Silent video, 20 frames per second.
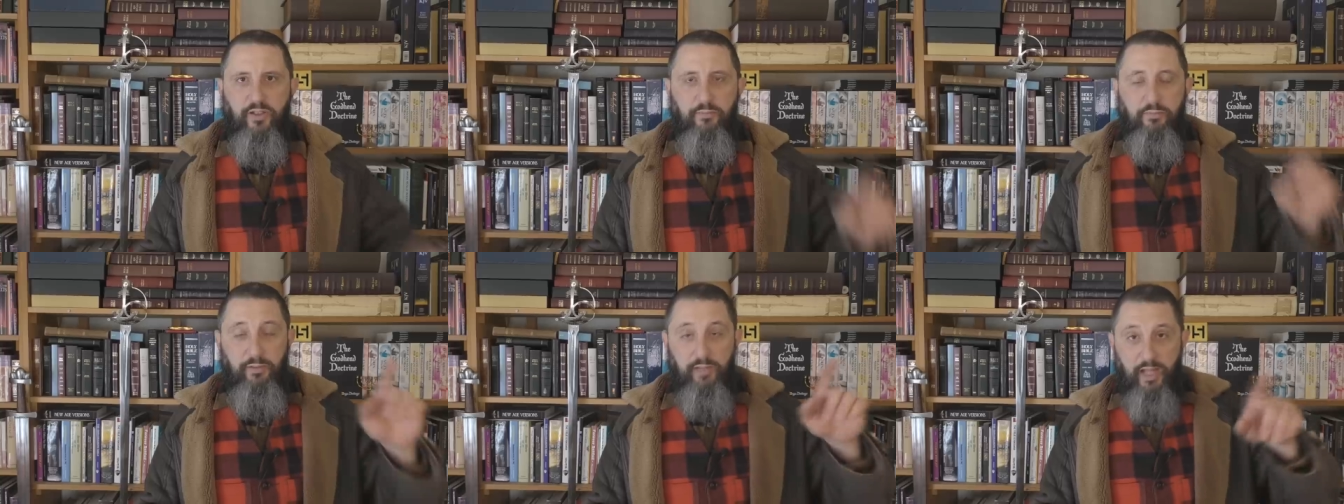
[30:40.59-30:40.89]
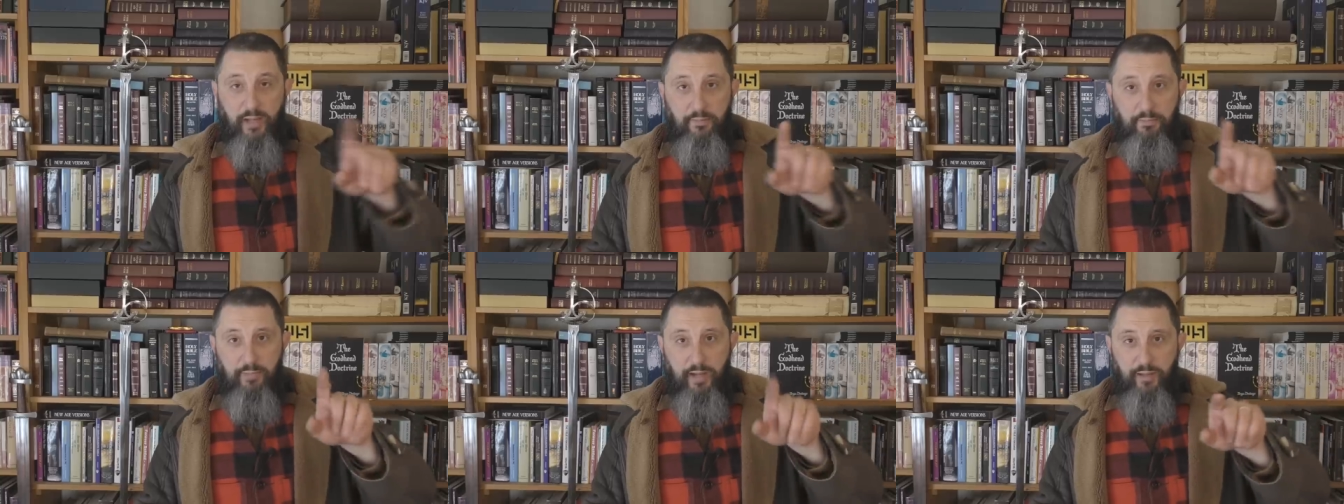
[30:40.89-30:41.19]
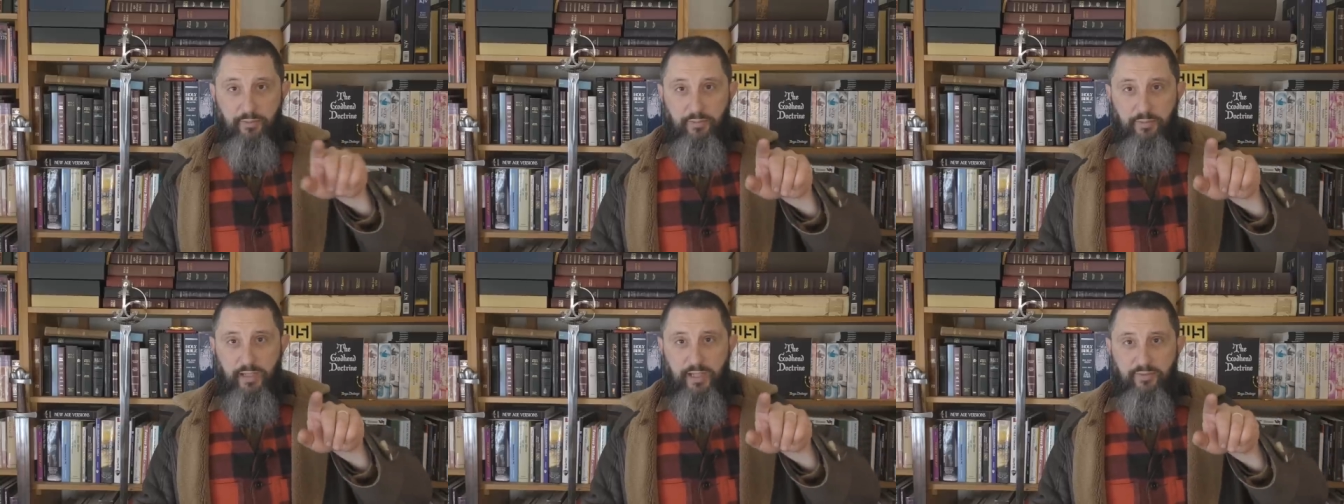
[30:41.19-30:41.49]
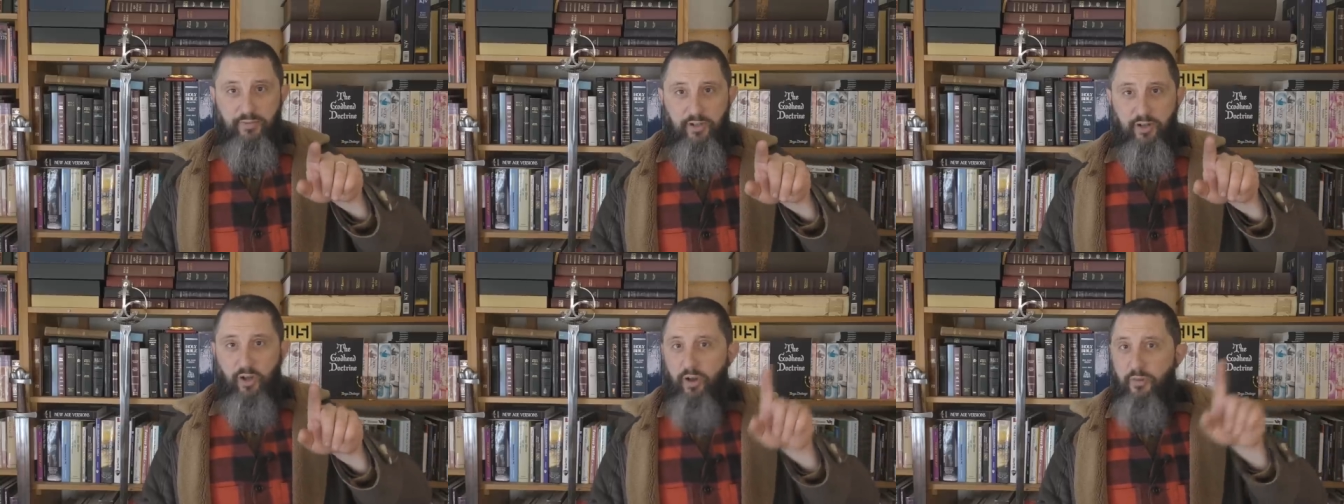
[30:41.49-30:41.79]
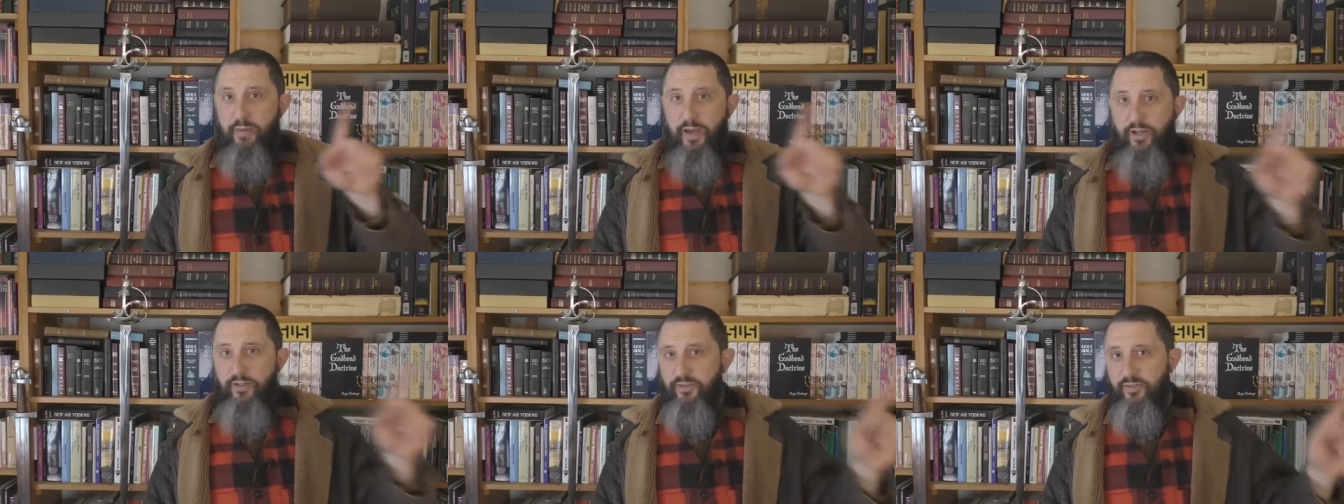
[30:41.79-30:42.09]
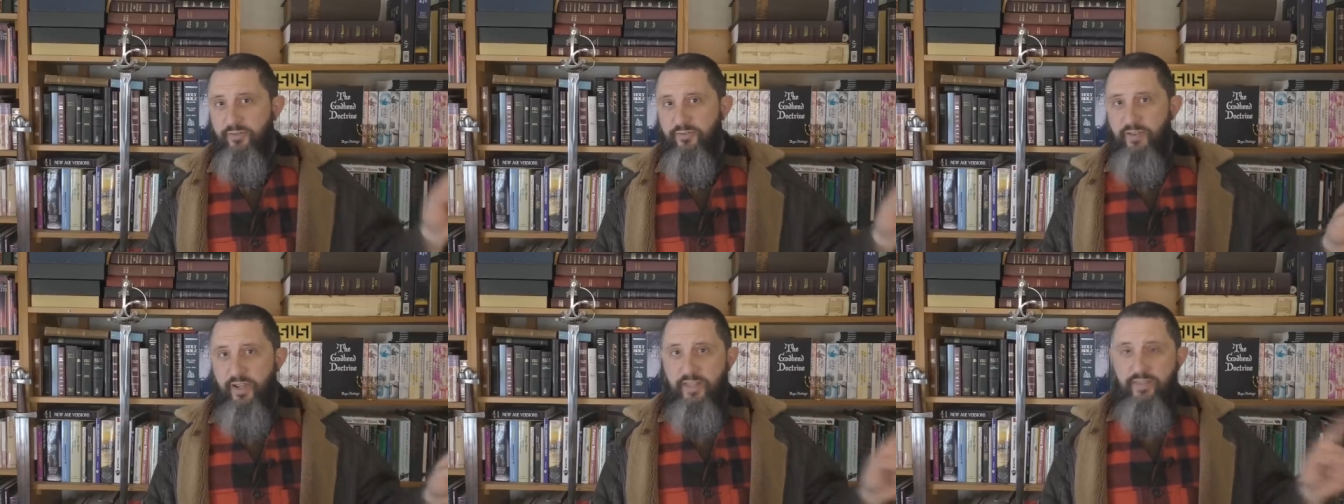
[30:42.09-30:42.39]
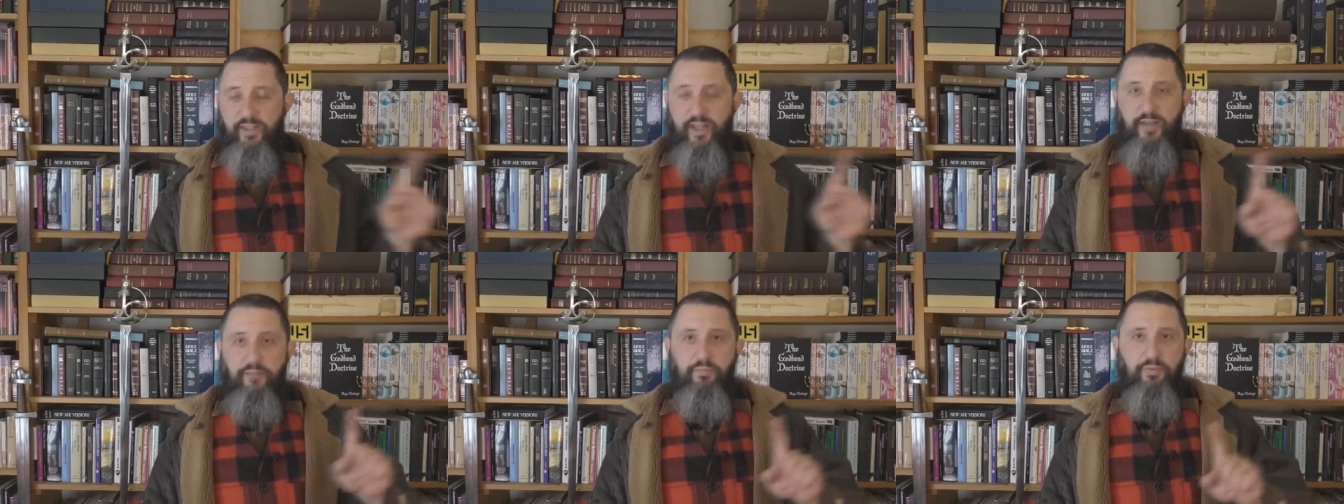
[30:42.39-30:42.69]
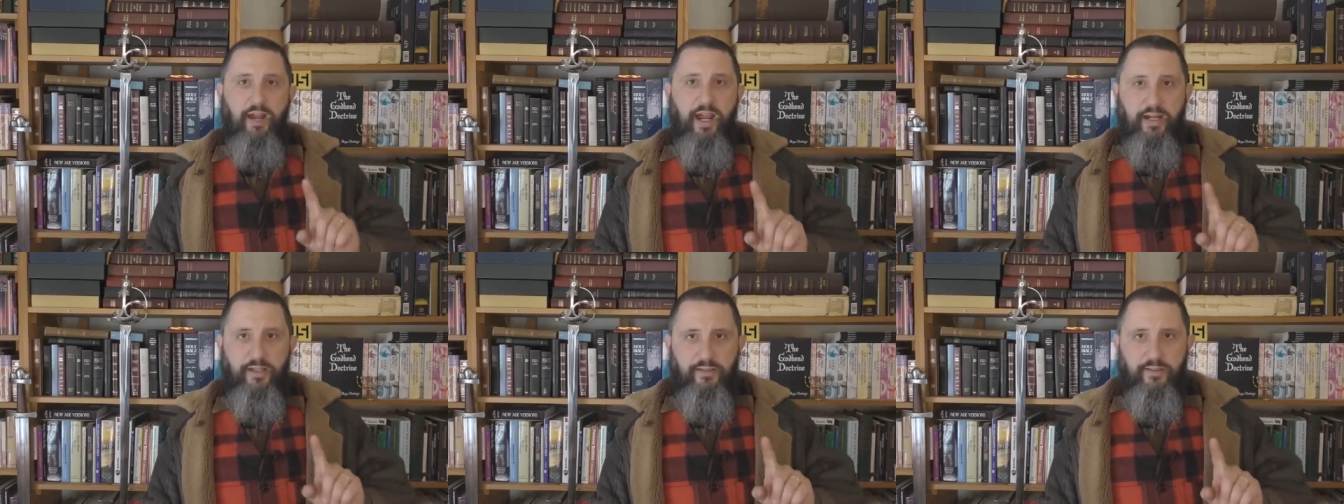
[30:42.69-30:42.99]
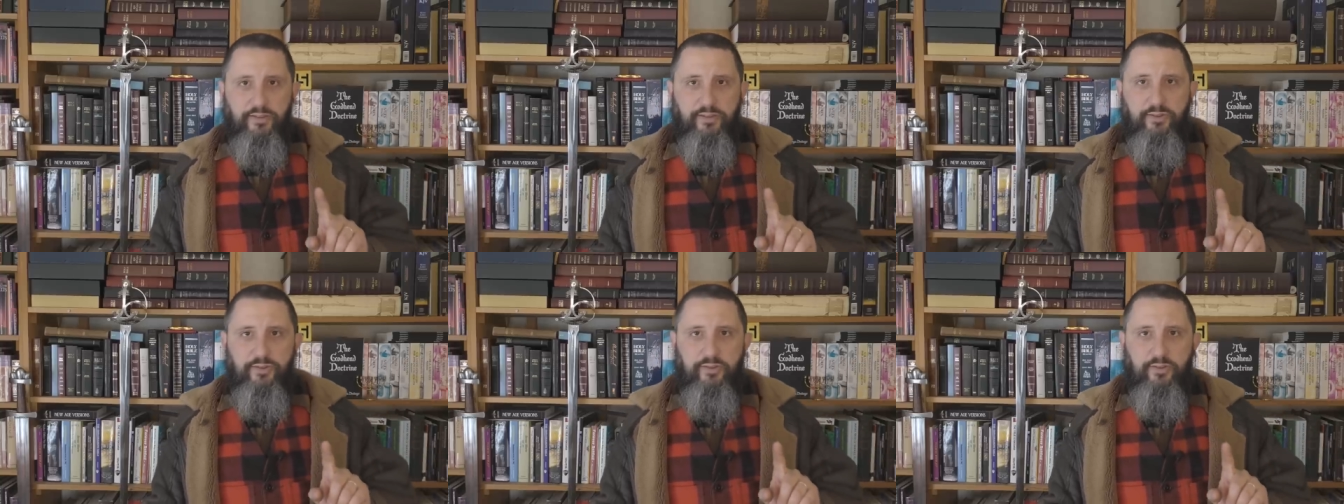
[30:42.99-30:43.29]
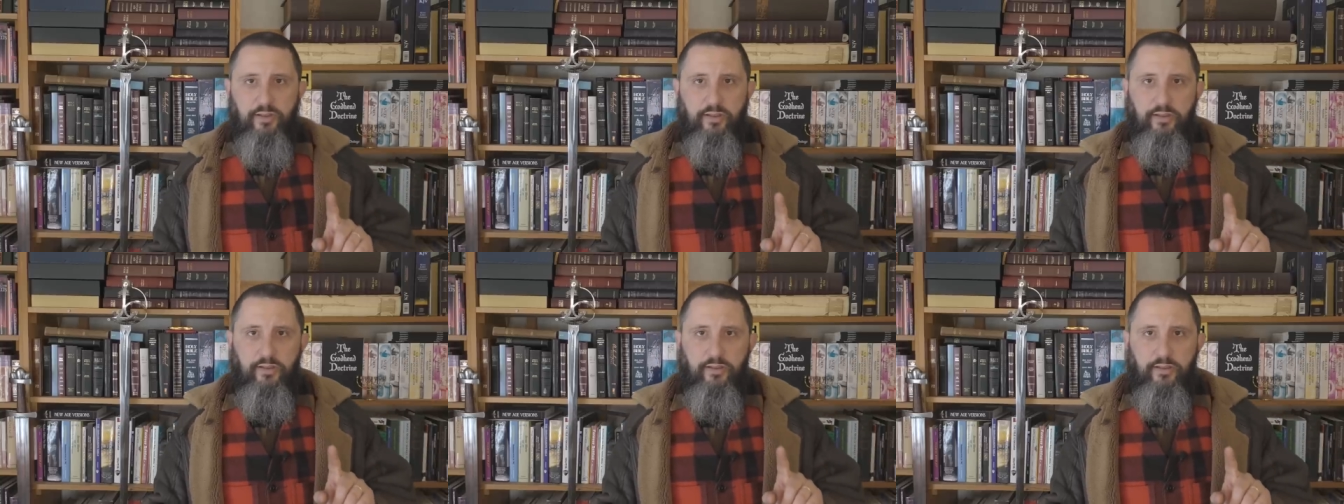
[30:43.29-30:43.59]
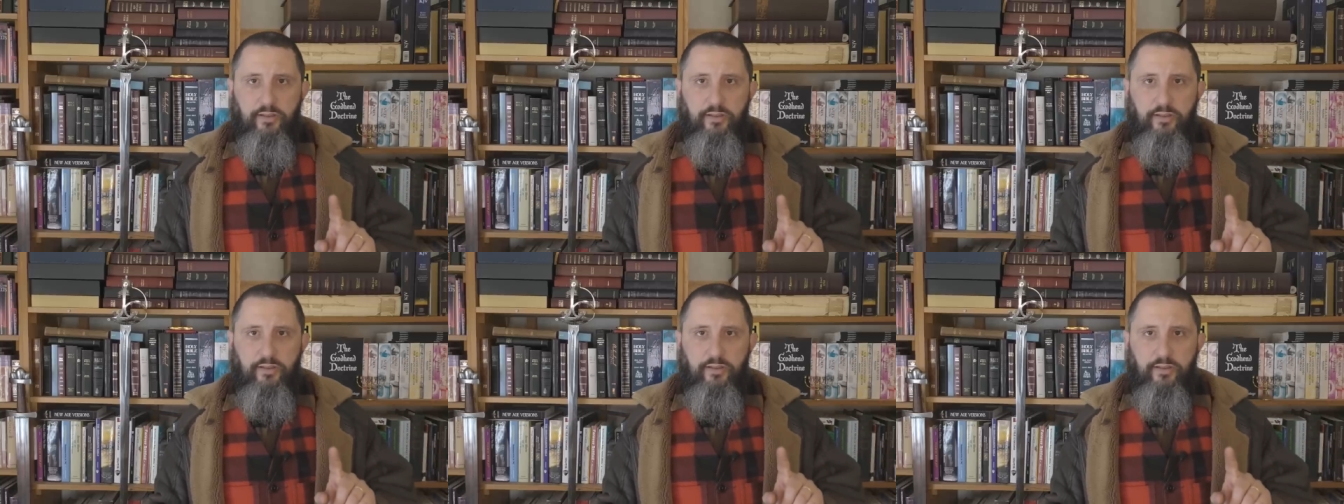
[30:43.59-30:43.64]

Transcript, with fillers: Bible believer in all matters of faith and practice.